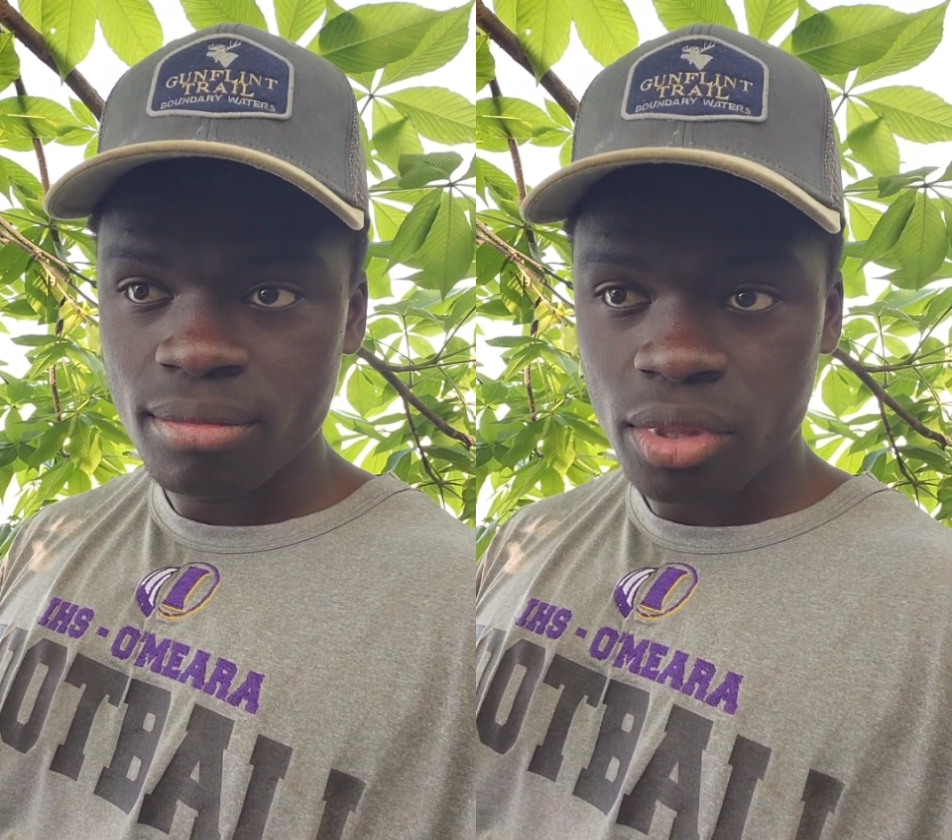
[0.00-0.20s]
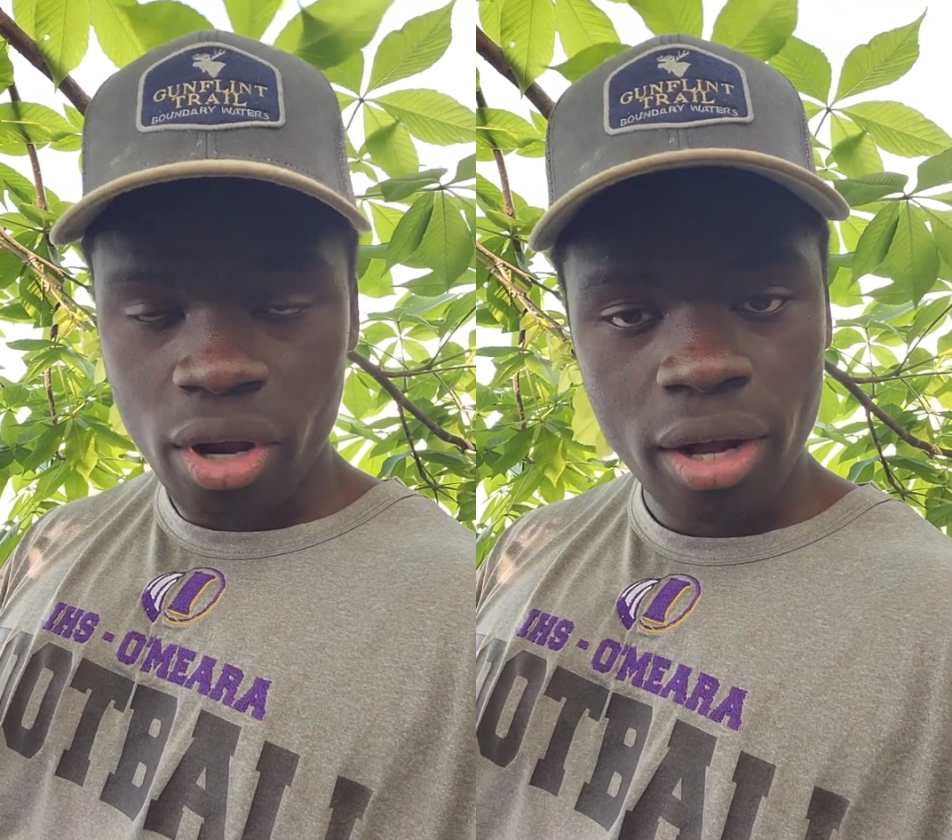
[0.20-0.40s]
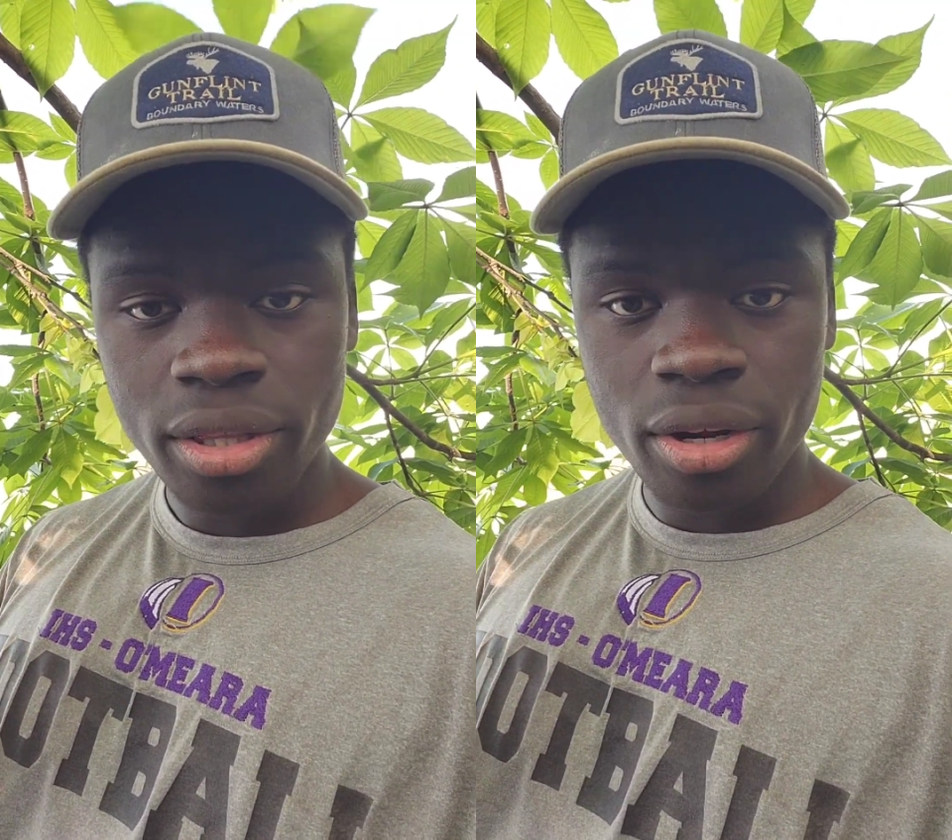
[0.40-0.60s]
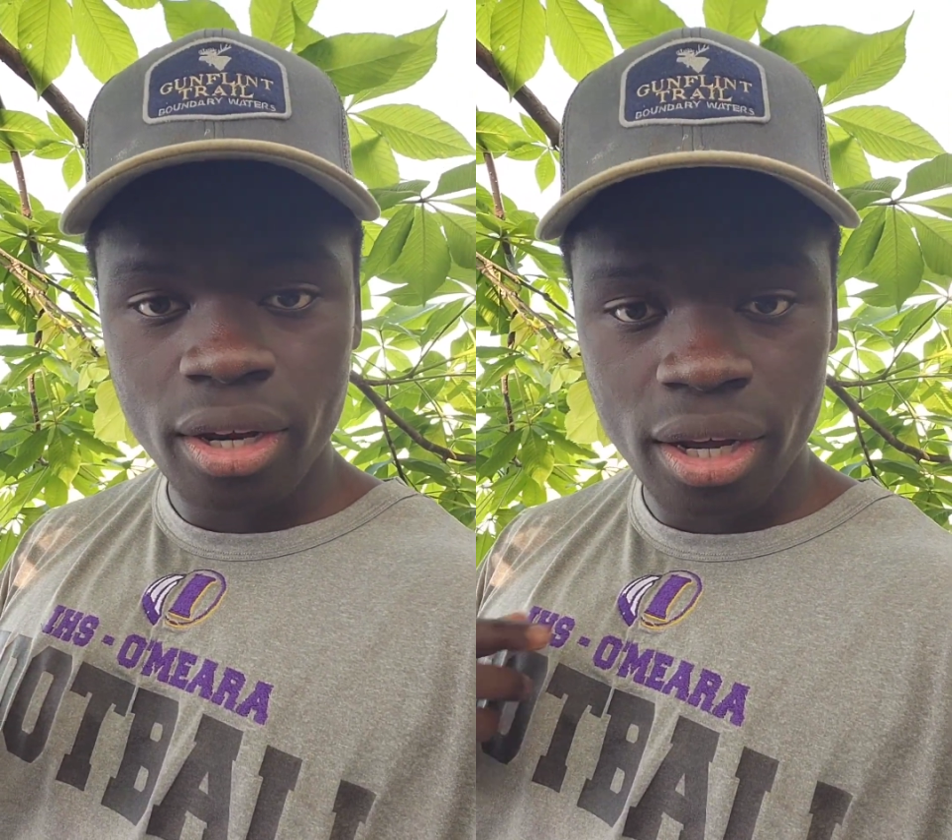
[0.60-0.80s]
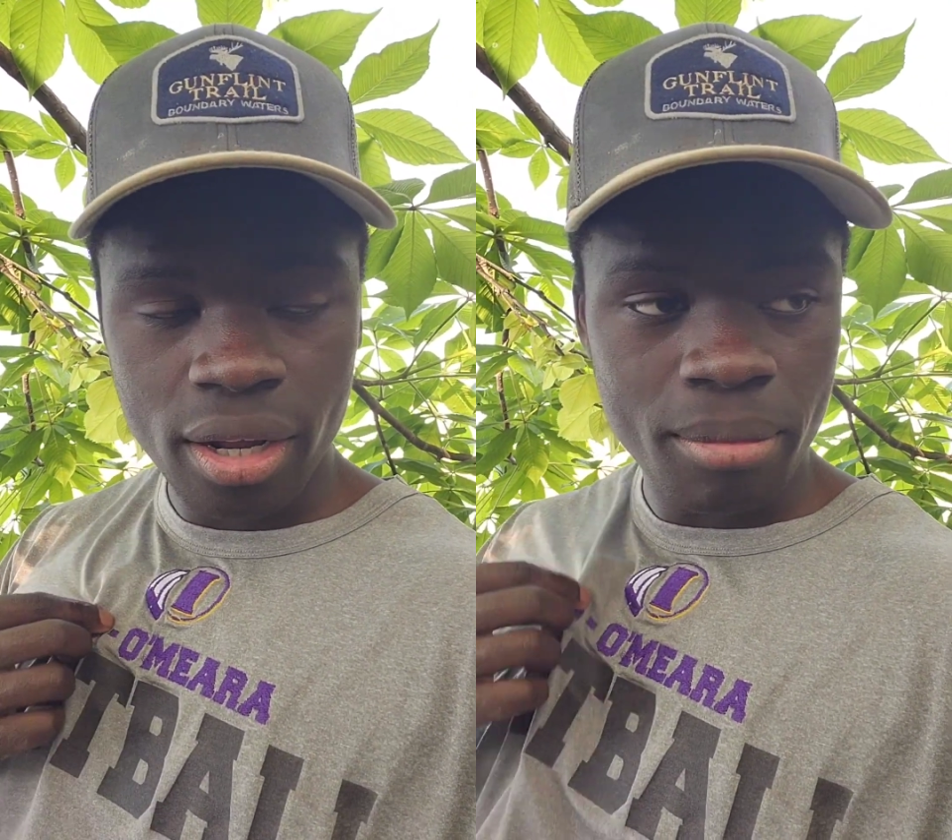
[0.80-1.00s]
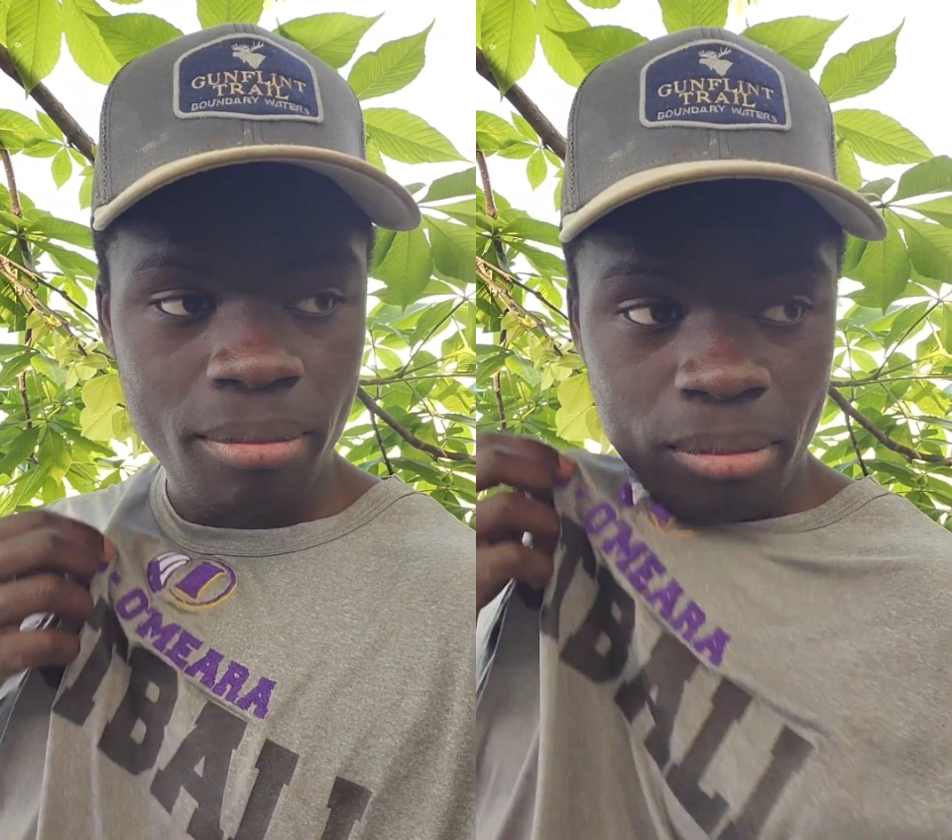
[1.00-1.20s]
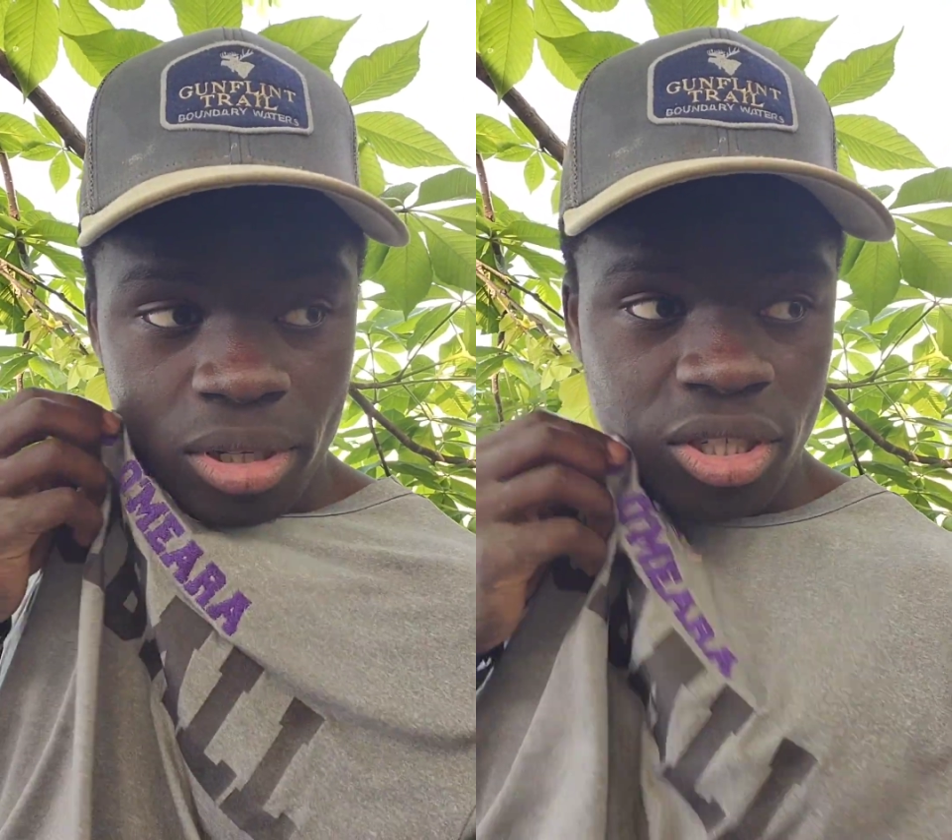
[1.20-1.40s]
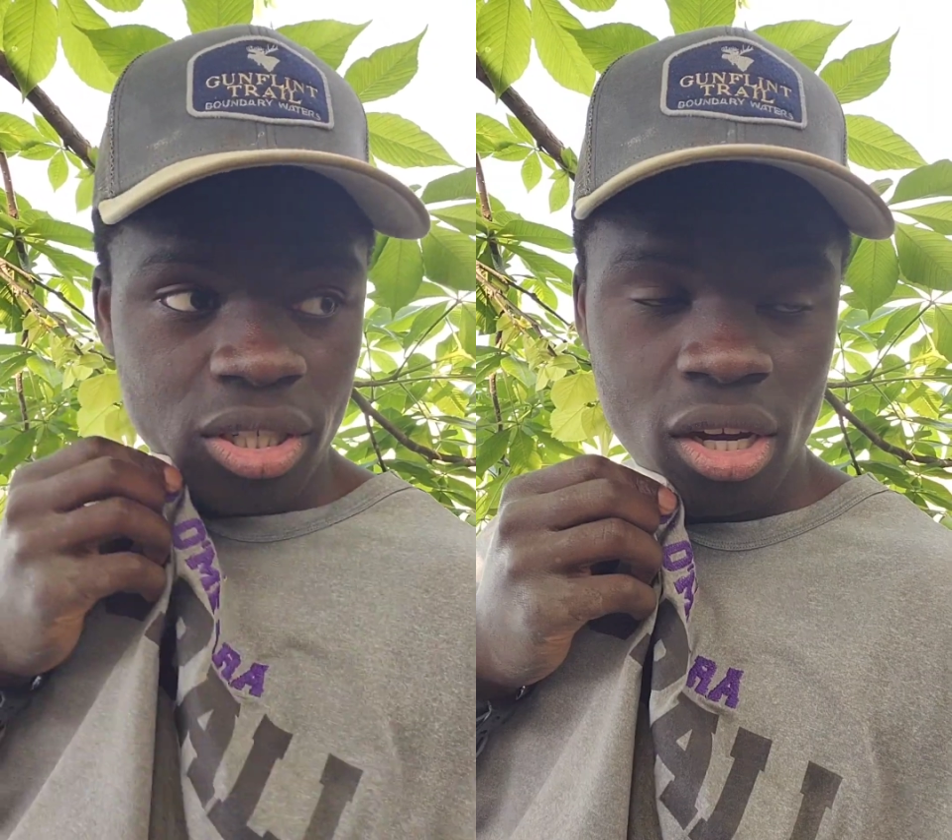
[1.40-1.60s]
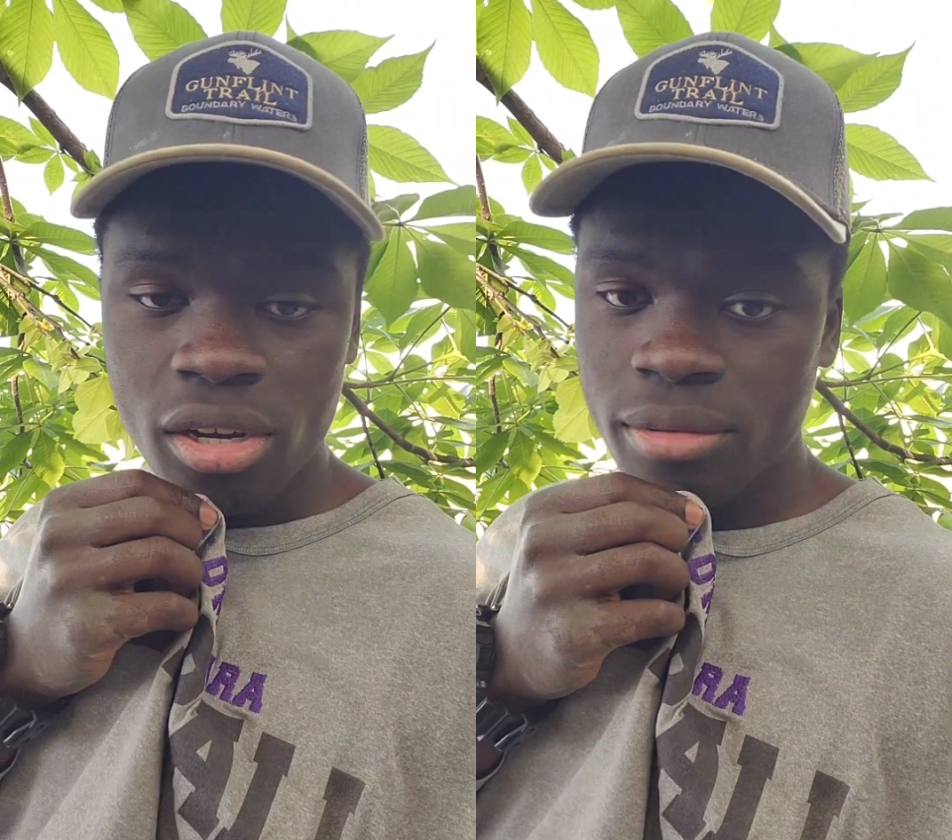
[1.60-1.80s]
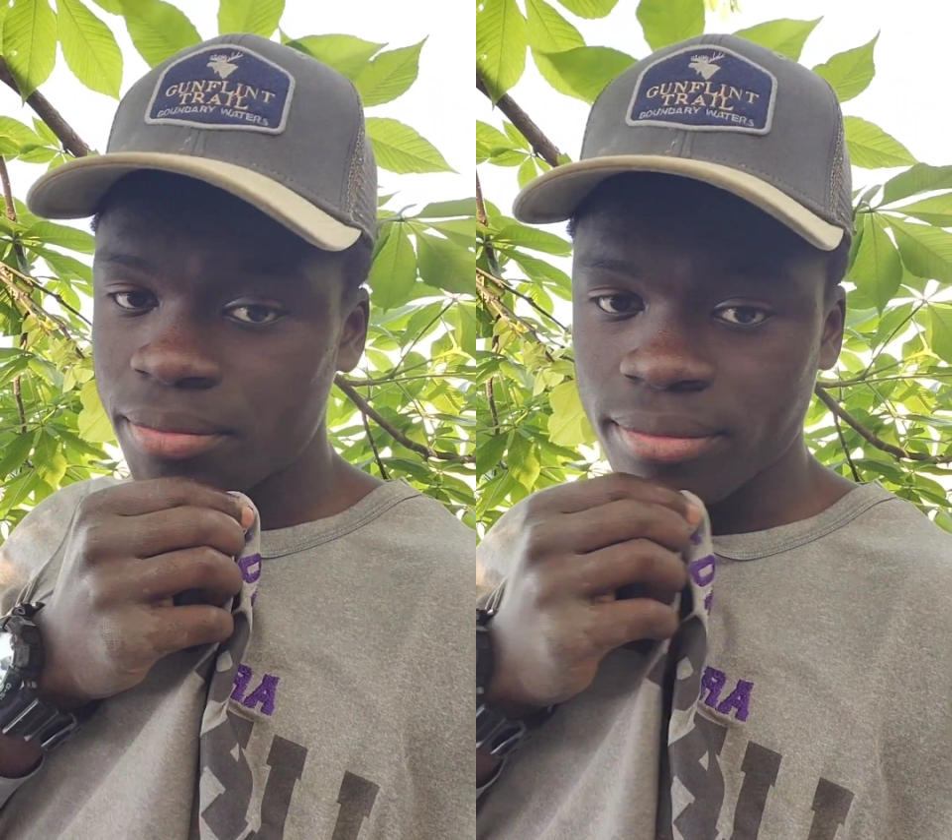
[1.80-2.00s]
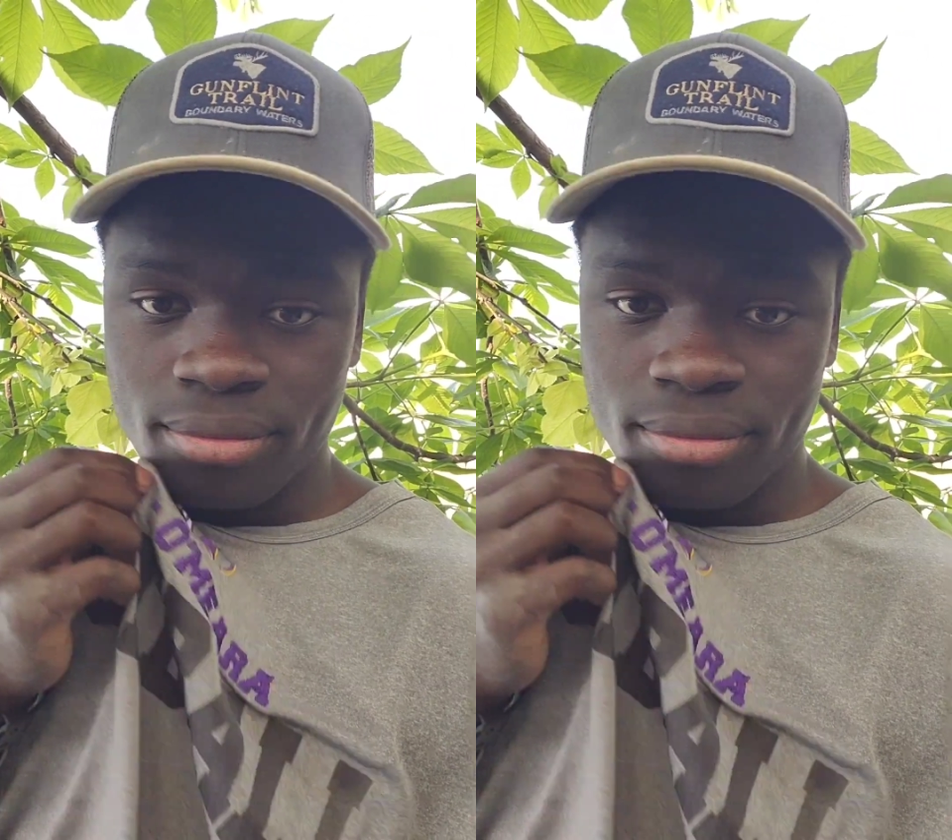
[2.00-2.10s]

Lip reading: they're out there kind of munching on